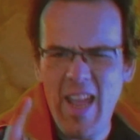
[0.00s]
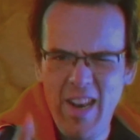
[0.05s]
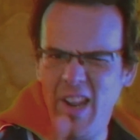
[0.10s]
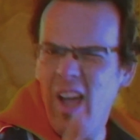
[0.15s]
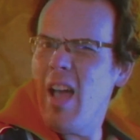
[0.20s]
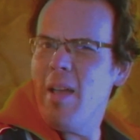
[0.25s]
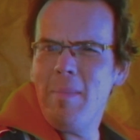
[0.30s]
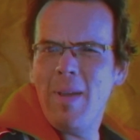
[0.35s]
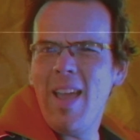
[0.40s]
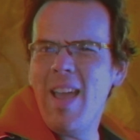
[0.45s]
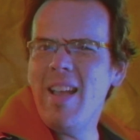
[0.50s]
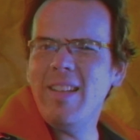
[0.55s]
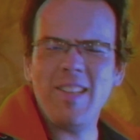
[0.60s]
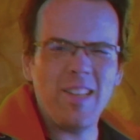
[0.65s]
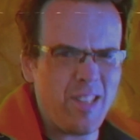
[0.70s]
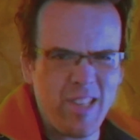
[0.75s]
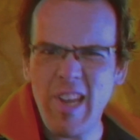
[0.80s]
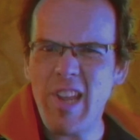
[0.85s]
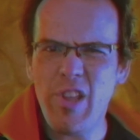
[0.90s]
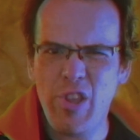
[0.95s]
and I'm here to
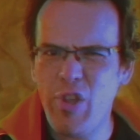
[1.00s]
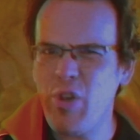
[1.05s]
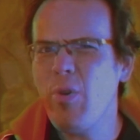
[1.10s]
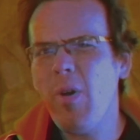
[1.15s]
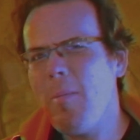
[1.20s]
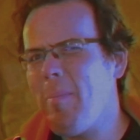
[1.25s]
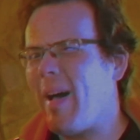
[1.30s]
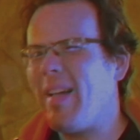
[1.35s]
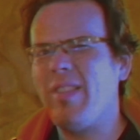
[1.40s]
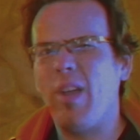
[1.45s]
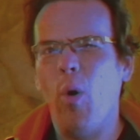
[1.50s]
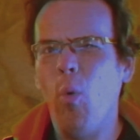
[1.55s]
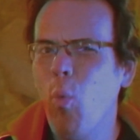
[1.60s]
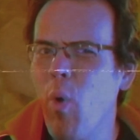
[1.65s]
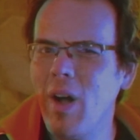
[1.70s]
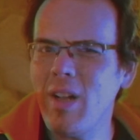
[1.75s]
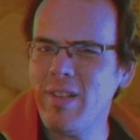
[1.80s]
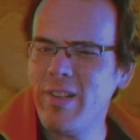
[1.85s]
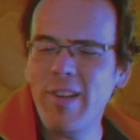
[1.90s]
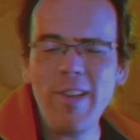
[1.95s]
teach you about the
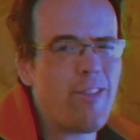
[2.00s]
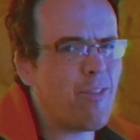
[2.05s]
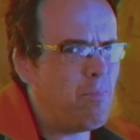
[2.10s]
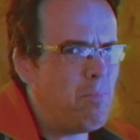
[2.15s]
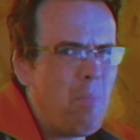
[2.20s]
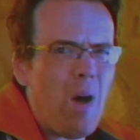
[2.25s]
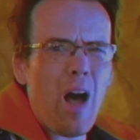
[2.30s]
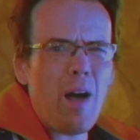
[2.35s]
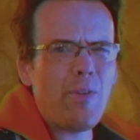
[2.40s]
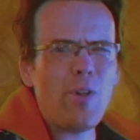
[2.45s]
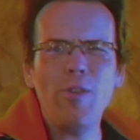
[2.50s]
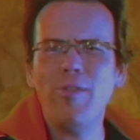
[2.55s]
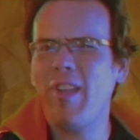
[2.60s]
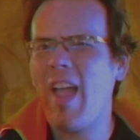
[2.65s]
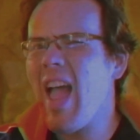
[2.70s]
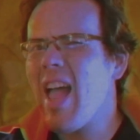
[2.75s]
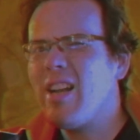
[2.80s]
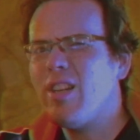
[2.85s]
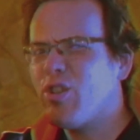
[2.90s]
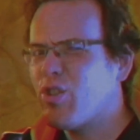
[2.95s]
wonders, marvels,
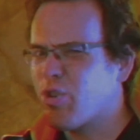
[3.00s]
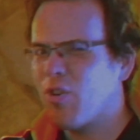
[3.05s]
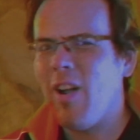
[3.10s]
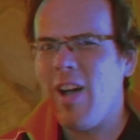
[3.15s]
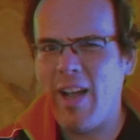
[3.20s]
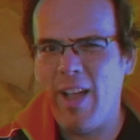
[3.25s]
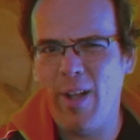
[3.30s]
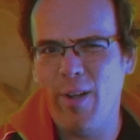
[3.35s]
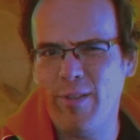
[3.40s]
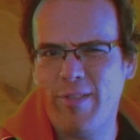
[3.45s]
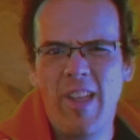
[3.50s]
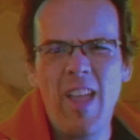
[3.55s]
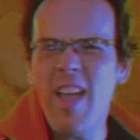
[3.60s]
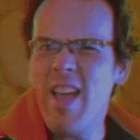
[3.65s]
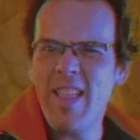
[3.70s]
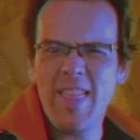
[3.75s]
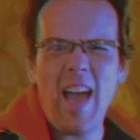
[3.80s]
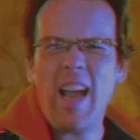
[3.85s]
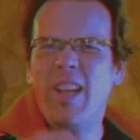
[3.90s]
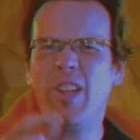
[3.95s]
and trials
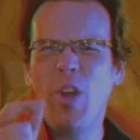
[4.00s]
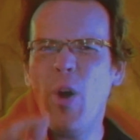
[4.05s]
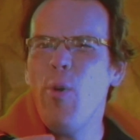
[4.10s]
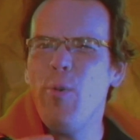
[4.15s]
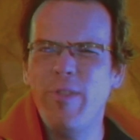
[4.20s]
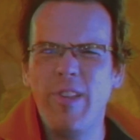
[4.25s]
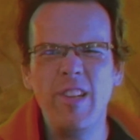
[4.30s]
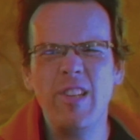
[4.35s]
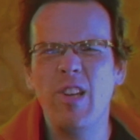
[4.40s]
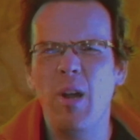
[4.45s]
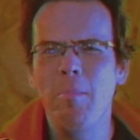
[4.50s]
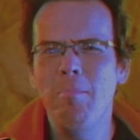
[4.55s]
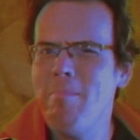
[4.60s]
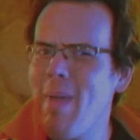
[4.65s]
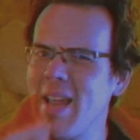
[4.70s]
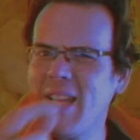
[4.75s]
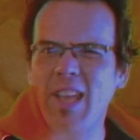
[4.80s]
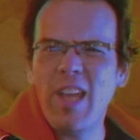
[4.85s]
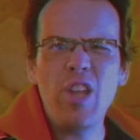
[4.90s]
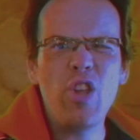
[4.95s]
that goes into
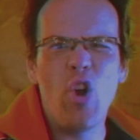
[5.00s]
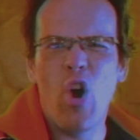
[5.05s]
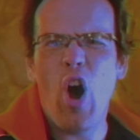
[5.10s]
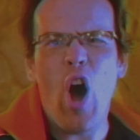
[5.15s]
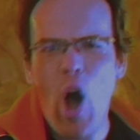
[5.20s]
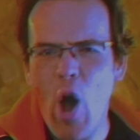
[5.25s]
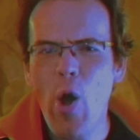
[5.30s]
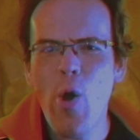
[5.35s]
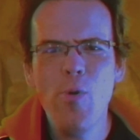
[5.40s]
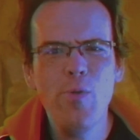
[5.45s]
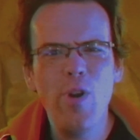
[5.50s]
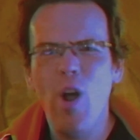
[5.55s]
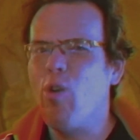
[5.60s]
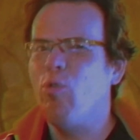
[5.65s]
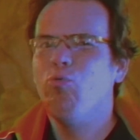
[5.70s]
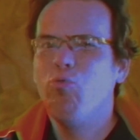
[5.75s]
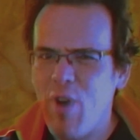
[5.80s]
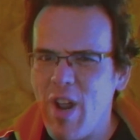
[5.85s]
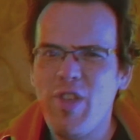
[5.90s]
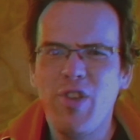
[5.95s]
making your own
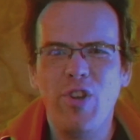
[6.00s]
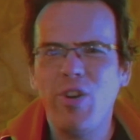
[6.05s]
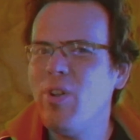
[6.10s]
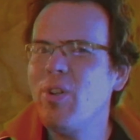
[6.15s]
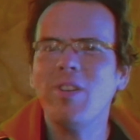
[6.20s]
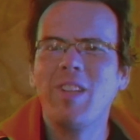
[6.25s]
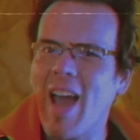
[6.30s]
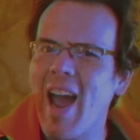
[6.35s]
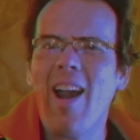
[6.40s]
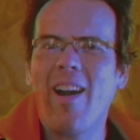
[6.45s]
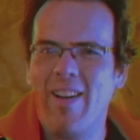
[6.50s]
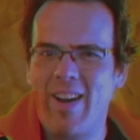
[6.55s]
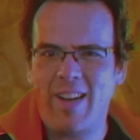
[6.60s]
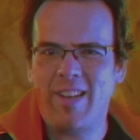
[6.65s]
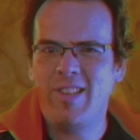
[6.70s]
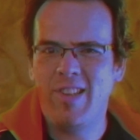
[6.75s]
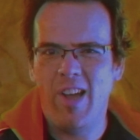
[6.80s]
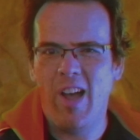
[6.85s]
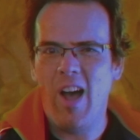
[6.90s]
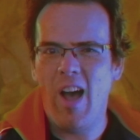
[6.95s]
original
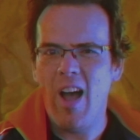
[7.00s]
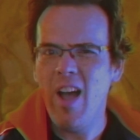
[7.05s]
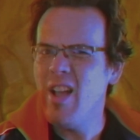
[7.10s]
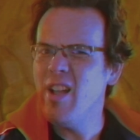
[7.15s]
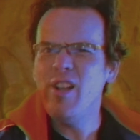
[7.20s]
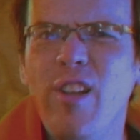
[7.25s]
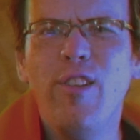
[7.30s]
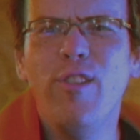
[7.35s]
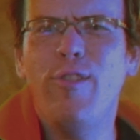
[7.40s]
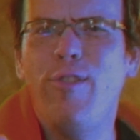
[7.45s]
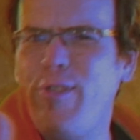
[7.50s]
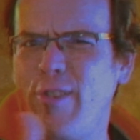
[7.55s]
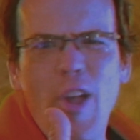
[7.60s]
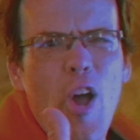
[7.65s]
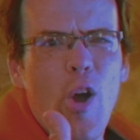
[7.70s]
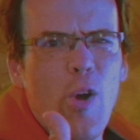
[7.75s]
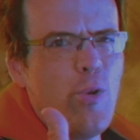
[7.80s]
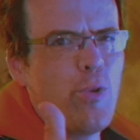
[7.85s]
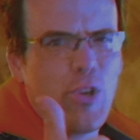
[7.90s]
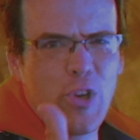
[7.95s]
character.
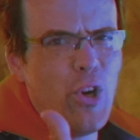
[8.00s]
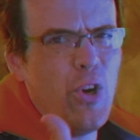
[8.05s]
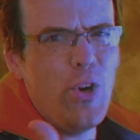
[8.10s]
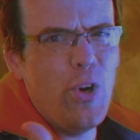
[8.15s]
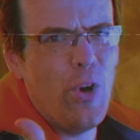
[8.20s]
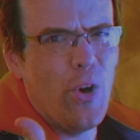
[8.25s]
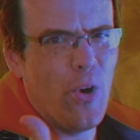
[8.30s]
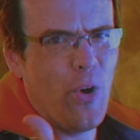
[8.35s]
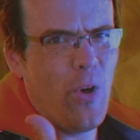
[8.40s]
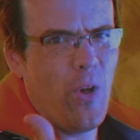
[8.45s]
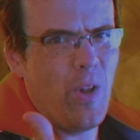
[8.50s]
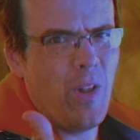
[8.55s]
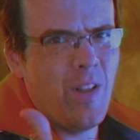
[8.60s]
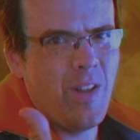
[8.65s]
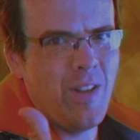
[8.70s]
So cool!